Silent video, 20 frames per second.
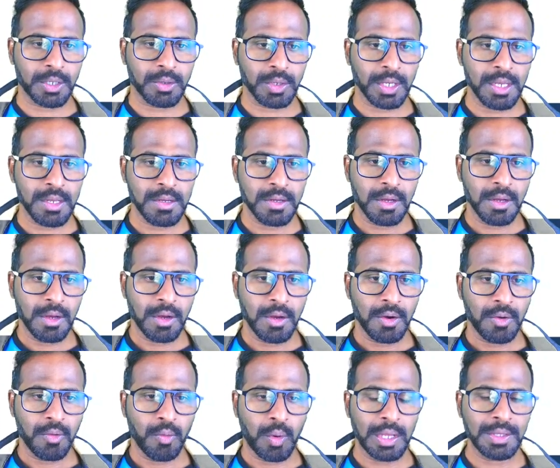Okay,
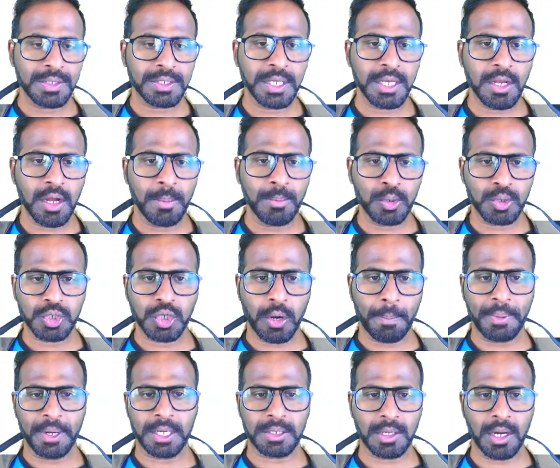once I come to
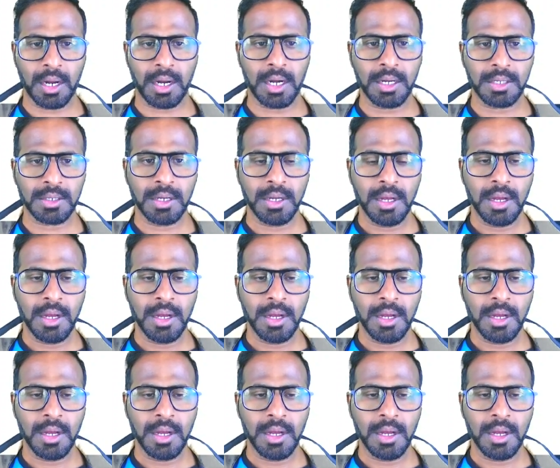shopping cart,